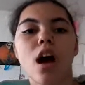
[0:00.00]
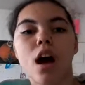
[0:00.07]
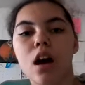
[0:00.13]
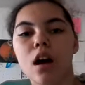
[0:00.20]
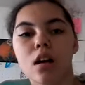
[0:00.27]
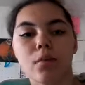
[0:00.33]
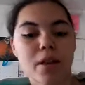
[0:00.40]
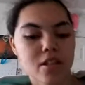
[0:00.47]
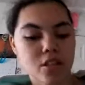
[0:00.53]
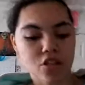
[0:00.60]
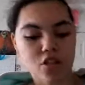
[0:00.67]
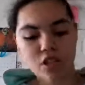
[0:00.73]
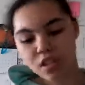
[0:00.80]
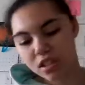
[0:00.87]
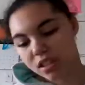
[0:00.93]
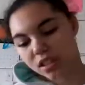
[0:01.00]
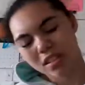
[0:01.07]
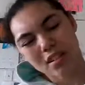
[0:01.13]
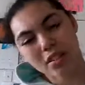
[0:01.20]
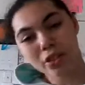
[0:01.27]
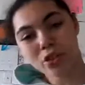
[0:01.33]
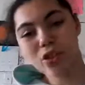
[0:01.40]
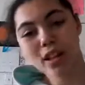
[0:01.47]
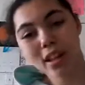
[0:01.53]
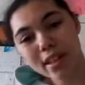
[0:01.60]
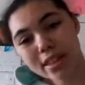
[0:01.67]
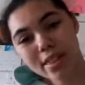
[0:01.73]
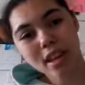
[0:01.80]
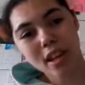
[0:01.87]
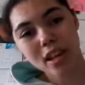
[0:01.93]
It's just learning
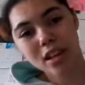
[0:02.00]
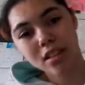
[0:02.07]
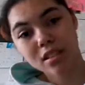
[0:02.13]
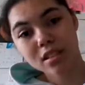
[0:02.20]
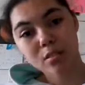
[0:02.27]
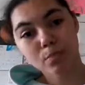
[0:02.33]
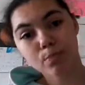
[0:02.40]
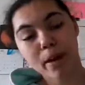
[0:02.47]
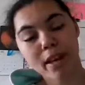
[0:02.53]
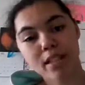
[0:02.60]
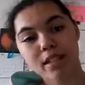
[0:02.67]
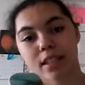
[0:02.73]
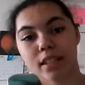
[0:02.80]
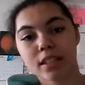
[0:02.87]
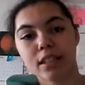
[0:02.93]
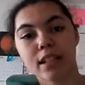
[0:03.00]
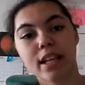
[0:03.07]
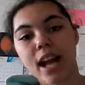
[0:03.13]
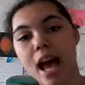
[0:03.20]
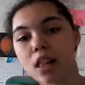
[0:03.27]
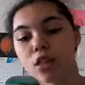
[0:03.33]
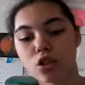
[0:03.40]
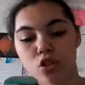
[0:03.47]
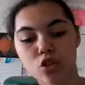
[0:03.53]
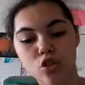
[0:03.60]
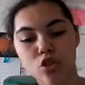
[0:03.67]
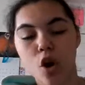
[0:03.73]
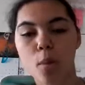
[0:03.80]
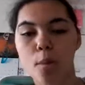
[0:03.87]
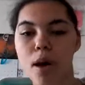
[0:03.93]
things, basically. And I learned
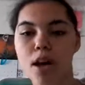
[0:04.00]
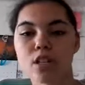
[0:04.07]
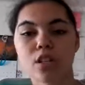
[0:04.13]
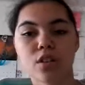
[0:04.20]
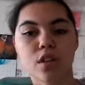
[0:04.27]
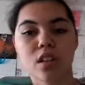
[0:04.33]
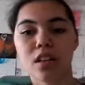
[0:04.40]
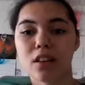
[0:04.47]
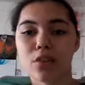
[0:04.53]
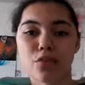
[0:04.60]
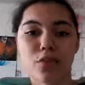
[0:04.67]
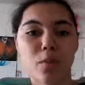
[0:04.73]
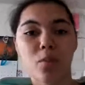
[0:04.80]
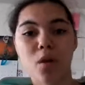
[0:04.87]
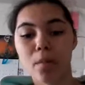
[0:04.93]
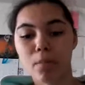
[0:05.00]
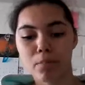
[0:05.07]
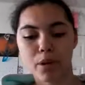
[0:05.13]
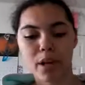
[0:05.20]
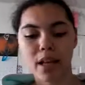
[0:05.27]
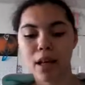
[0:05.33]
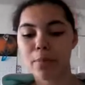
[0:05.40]
so much from one book.